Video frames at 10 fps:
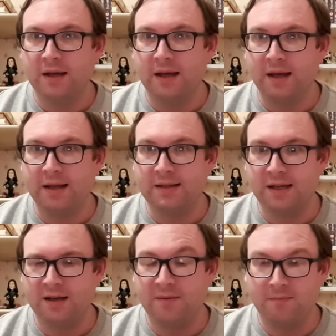And
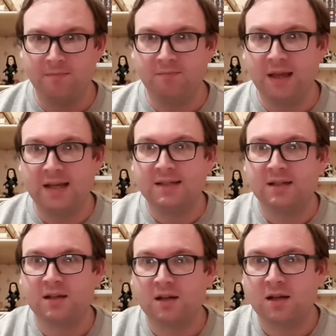um, that
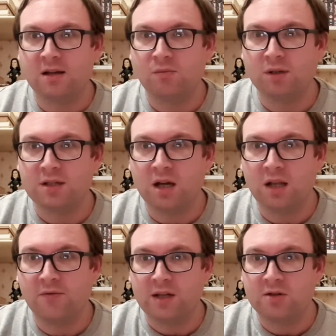was
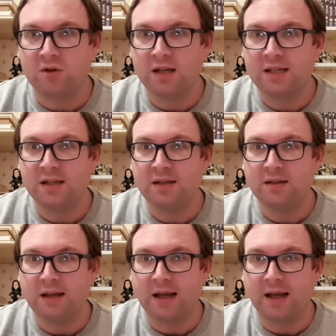kind of
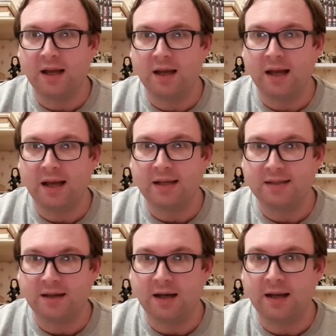frustrating uh,
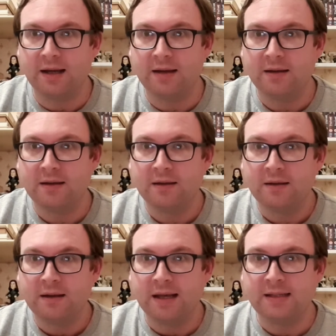as I
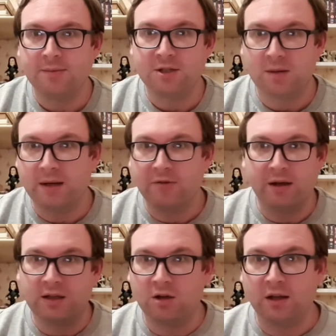as it was jumping
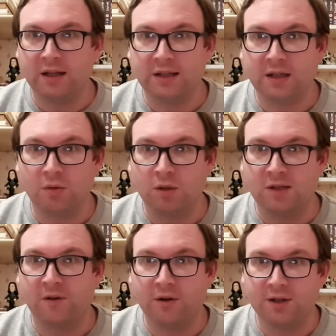around a lot and I didn't know what
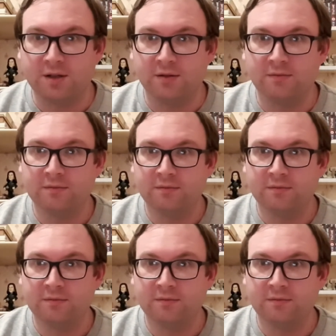to focus on.